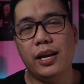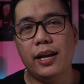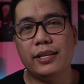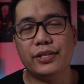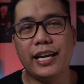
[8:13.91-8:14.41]

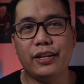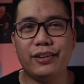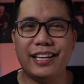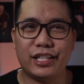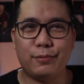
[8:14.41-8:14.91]
Together,
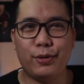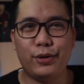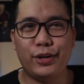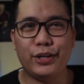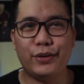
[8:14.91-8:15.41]
let's explore,
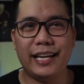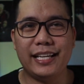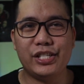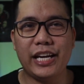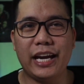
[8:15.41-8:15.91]
learn, create, and
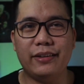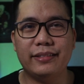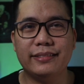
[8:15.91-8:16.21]
share.